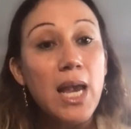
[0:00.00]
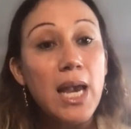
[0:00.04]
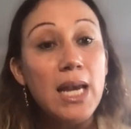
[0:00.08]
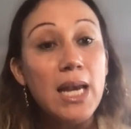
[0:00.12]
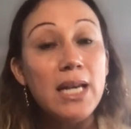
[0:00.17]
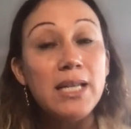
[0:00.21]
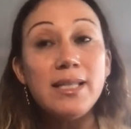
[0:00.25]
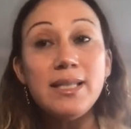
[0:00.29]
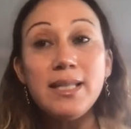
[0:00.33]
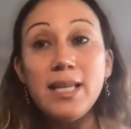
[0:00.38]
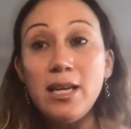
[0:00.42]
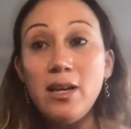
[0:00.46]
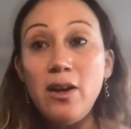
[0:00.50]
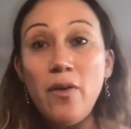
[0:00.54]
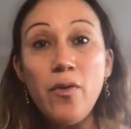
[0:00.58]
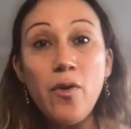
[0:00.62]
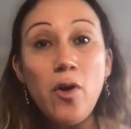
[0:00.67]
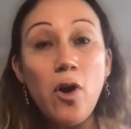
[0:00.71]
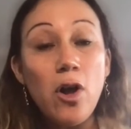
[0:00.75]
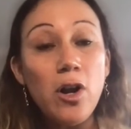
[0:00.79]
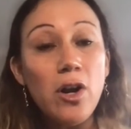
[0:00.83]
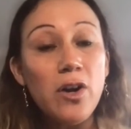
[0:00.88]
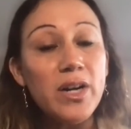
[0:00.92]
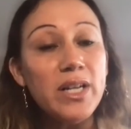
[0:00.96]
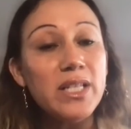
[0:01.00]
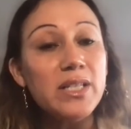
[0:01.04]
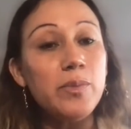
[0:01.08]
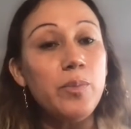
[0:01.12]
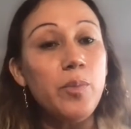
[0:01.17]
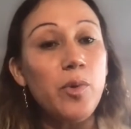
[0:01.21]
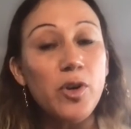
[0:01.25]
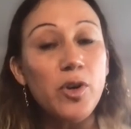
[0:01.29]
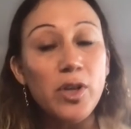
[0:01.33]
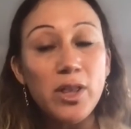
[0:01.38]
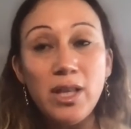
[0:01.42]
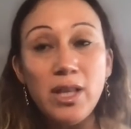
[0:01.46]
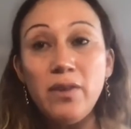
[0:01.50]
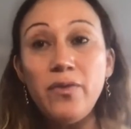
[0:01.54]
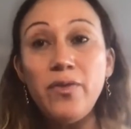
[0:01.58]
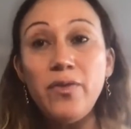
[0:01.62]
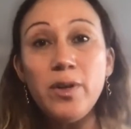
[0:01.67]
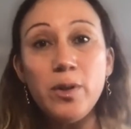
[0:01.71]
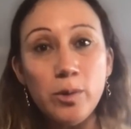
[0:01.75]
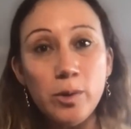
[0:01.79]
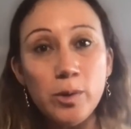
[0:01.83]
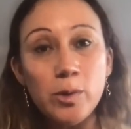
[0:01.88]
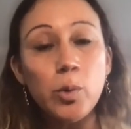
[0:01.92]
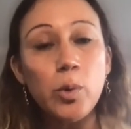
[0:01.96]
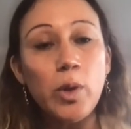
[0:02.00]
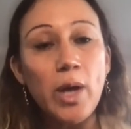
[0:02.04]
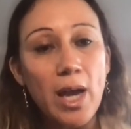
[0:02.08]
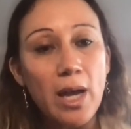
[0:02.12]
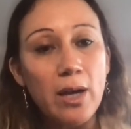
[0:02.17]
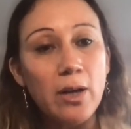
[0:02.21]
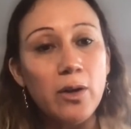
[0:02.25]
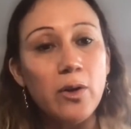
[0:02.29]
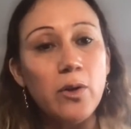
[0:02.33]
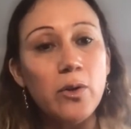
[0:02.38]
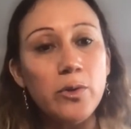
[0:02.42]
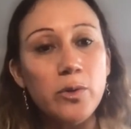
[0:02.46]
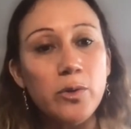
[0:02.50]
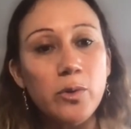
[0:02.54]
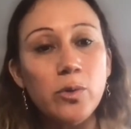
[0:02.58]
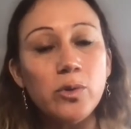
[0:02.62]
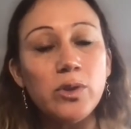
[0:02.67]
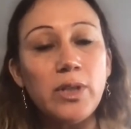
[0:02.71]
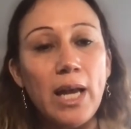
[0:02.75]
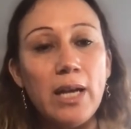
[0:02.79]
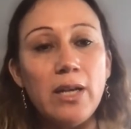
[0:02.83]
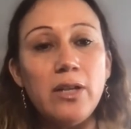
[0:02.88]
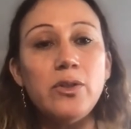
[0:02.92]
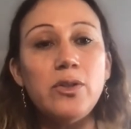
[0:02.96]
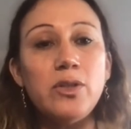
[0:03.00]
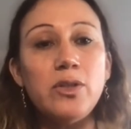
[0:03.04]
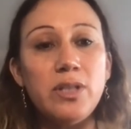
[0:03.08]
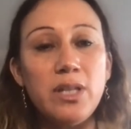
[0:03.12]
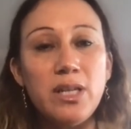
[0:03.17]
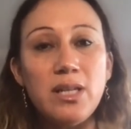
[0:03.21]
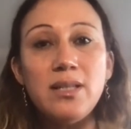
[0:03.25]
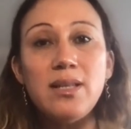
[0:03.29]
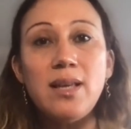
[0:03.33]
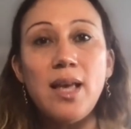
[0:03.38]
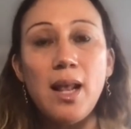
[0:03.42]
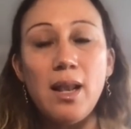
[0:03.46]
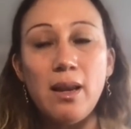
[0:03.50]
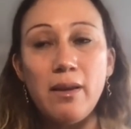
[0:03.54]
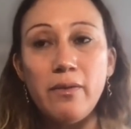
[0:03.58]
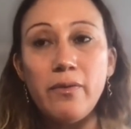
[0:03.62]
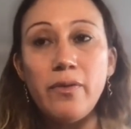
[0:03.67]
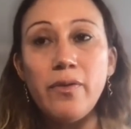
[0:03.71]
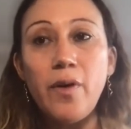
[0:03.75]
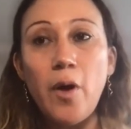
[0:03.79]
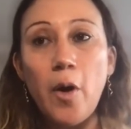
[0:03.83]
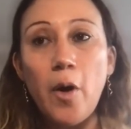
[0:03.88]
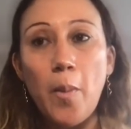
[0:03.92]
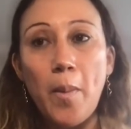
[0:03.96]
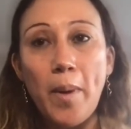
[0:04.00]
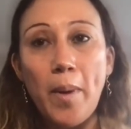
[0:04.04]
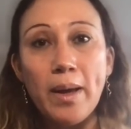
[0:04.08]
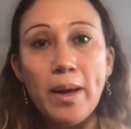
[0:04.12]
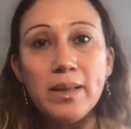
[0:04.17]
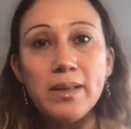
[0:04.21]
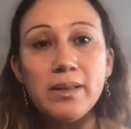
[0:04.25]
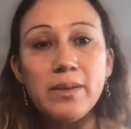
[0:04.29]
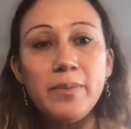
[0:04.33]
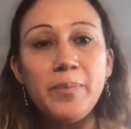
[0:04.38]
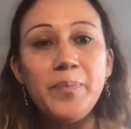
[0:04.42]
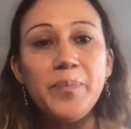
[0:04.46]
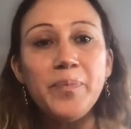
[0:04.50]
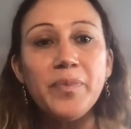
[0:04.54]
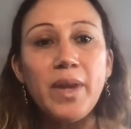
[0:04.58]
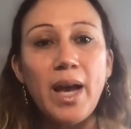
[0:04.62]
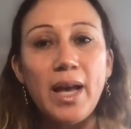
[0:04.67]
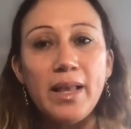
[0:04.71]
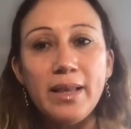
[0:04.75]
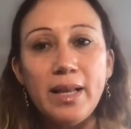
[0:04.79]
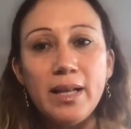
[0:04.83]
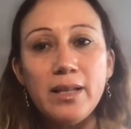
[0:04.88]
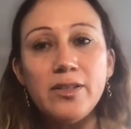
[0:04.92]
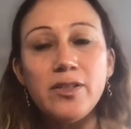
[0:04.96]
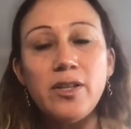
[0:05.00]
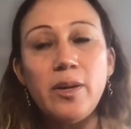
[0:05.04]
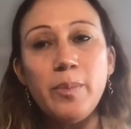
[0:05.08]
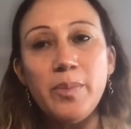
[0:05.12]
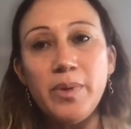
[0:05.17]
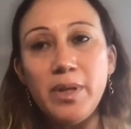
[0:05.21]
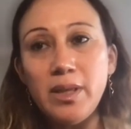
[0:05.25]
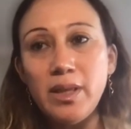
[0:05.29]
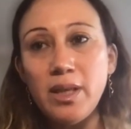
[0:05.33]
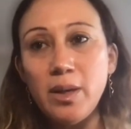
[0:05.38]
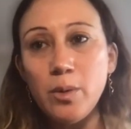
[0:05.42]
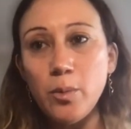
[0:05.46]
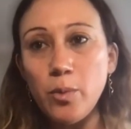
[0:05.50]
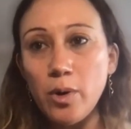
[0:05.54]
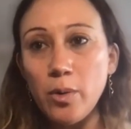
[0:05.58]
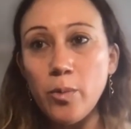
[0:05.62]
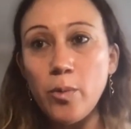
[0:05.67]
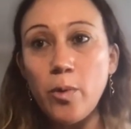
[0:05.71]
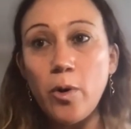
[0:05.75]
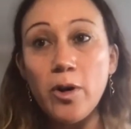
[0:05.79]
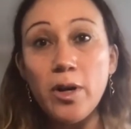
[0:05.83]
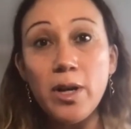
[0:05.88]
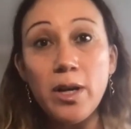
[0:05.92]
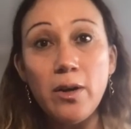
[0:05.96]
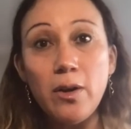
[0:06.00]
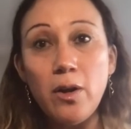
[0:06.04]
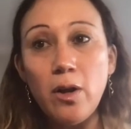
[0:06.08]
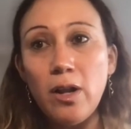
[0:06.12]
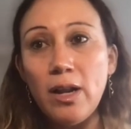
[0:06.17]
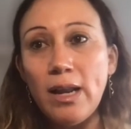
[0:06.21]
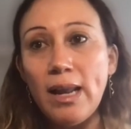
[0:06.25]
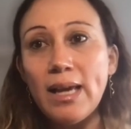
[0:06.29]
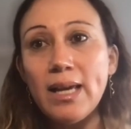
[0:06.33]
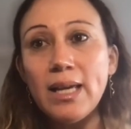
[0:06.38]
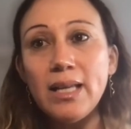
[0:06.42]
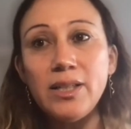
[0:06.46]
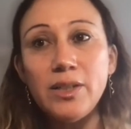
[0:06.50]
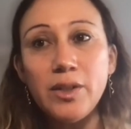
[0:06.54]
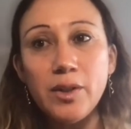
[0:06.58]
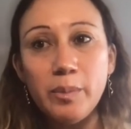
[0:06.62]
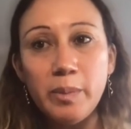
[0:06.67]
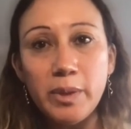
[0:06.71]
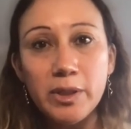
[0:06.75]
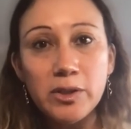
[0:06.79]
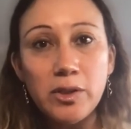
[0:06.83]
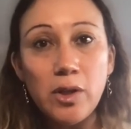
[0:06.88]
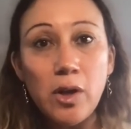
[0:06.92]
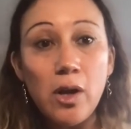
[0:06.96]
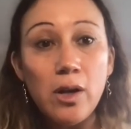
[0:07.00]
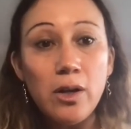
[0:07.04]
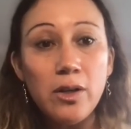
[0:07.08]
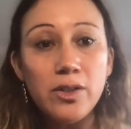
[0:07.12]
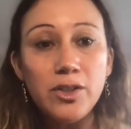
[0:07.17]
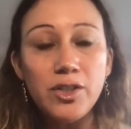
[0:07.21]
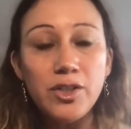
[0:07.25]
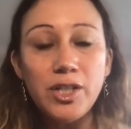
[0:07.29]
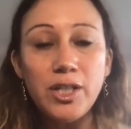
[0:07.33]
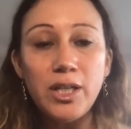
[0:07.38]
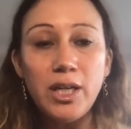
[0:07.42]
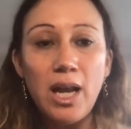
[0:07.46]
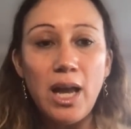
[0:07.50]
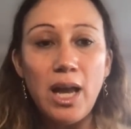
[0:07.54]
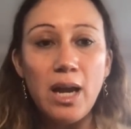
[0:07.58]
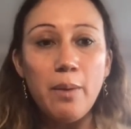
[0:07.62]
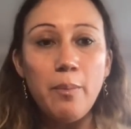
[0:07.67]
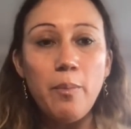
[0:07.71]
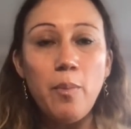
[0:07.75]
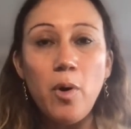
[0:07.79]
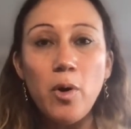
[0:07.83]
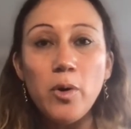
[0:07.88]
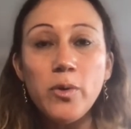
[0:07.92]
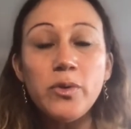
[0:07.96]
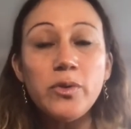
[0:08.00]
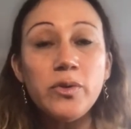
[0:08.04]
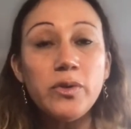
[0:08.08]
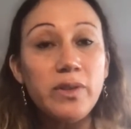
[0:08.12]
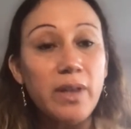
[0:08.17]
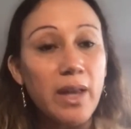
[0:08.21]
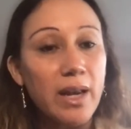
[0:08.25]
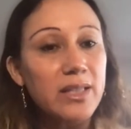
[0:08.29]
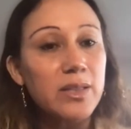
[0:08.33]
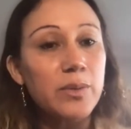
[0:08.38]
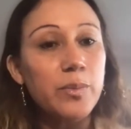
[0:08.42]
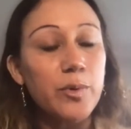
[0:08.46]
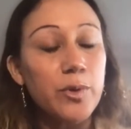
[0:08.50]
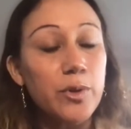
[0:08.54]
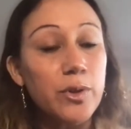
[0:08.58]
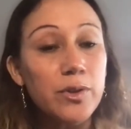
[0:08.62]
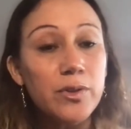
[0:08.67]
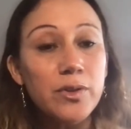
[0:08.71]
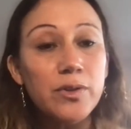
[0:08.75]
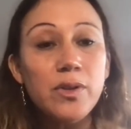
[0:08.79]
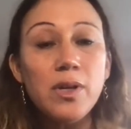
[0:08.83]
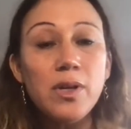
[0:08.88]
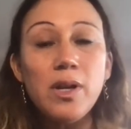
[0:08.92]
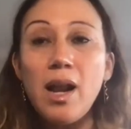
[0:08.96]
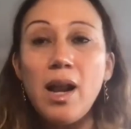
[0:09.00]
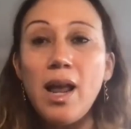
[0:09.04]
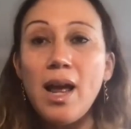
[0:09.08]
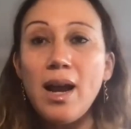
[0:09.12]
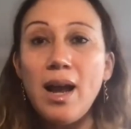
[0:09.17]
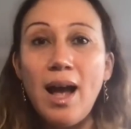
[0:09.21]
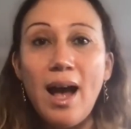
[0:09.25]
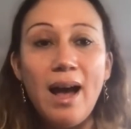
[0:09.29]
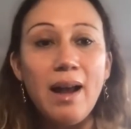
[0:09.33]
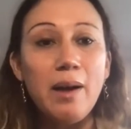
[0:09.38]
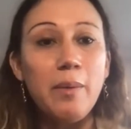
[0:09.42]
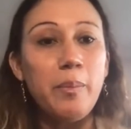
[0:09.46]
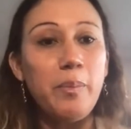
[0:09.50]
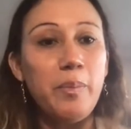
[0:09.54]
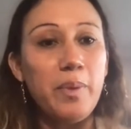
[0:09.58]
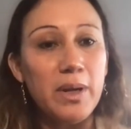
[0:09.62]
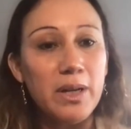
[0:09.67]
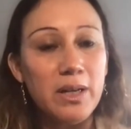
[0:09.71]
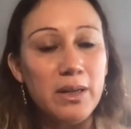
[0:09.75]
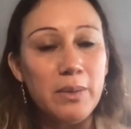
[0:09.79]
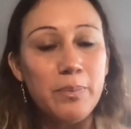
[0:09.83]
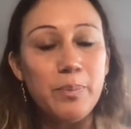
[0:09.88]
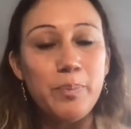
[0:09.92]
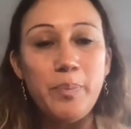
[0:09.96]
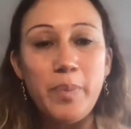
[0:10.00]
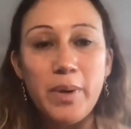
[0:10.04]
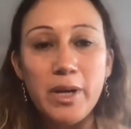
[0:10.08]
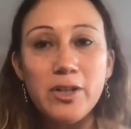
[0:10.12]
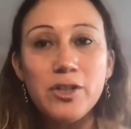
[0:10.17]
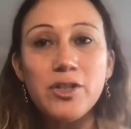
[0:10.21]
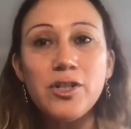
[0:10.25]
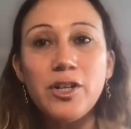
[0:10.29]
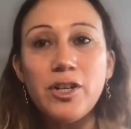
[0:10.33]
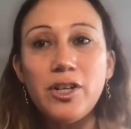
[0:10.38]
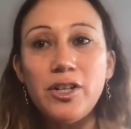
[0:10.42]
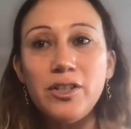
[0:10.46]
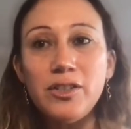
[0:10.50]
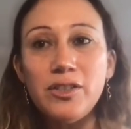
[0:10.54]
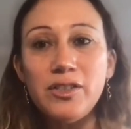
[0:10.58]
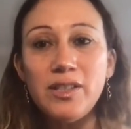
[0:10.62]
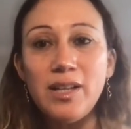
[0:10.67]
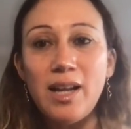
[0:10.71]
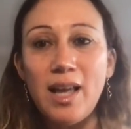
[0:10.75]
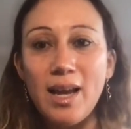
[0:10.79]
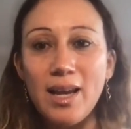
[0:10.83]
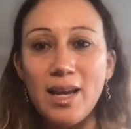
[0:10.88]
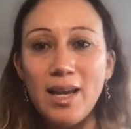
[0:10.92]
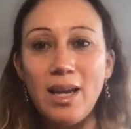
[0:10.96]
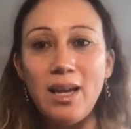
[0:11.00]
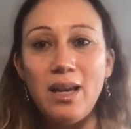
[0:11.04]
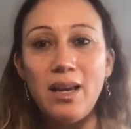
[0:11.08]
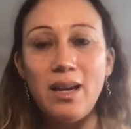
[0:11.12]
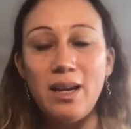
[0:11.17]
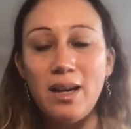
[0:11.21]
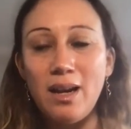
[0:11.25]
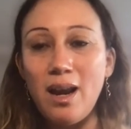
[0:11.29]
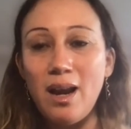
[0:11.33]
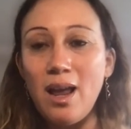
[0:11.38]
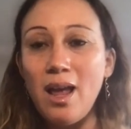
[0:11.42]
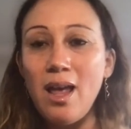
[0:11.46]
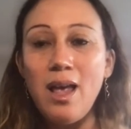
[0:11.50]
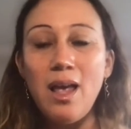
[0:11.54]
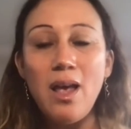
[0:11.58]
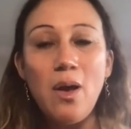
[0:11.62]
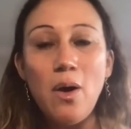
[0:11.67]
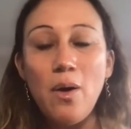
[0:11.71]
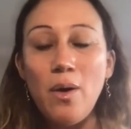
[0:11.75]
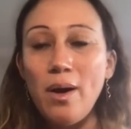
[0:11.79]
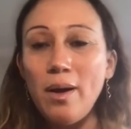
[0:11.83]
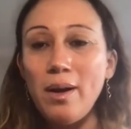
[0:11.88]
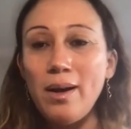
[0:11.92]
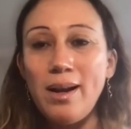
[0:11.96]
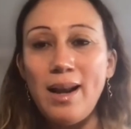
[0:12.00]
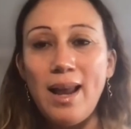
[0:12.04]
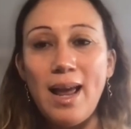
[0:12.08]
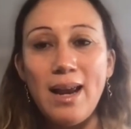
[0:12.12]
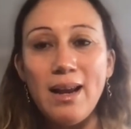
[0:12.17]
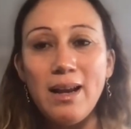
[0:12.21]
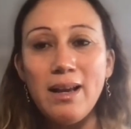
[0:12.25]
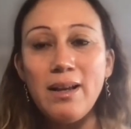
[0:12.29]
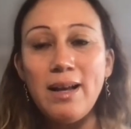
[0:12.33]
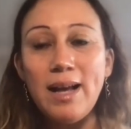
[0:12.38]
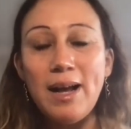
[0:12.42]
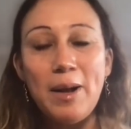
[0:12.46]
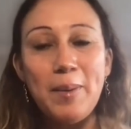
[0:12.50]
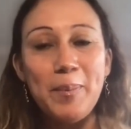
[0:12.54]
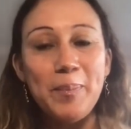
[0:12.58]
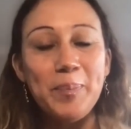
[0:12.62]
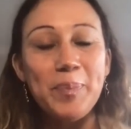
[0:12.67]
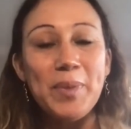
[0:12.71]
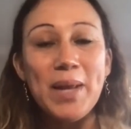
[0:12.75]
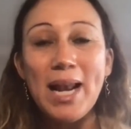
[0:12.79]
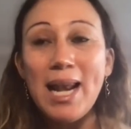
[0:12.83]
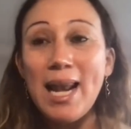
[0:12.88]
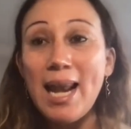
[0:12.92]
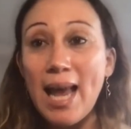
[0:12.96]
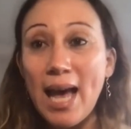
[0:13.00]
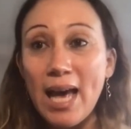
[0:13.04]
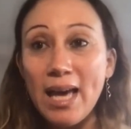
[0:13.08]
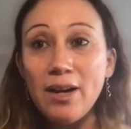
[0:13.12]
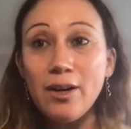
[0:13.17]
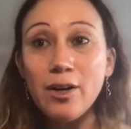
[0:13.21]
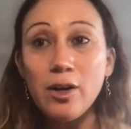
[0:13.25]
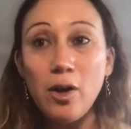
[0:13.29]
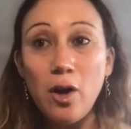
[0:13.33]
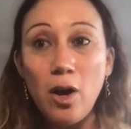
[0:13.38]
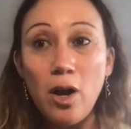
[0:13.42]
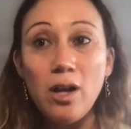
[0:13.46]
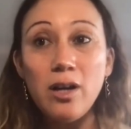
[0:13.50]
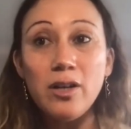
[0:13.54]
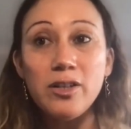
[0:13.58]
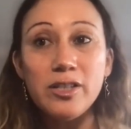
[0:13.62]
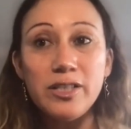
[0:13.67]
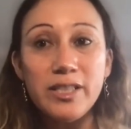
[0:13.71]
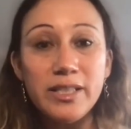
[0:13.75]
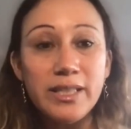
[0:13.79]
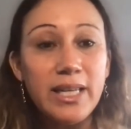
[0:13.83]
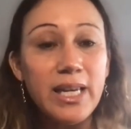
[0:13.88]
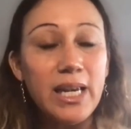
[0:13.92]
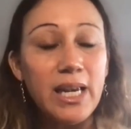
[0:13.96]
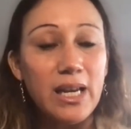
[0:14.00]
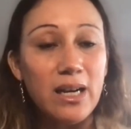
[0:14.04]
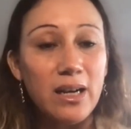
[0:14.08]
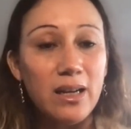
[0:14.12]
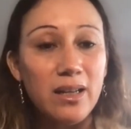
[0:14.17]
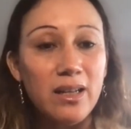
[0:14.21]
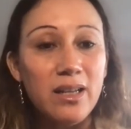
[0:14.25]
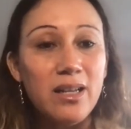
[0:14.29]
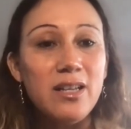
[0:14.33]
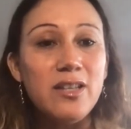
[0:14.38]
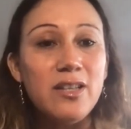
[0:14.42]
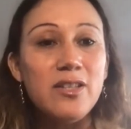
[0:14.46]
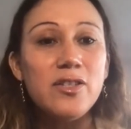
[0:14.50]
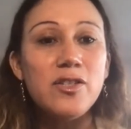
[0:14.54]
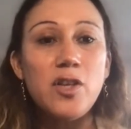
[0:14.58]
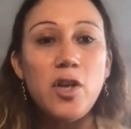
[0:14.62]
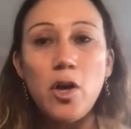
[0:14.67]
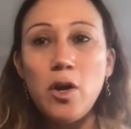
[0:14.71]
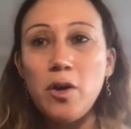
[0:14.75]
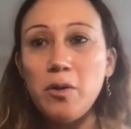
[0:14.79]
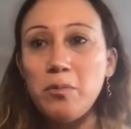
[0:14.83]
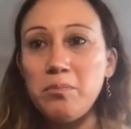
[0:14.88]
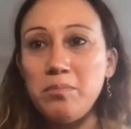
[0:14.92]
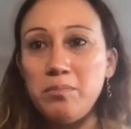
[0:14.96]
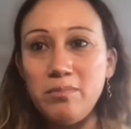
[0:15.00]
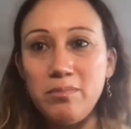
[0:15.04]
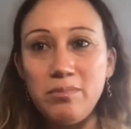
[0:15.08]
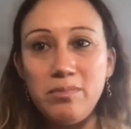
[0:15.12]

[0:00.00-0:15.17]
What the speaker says: in skin of color, it's more difficult to diagnose cutaneous T-cell lymphomas. And that's something that we're working on, in dermatology, most textbooks, have pictures, in lighter color skin. So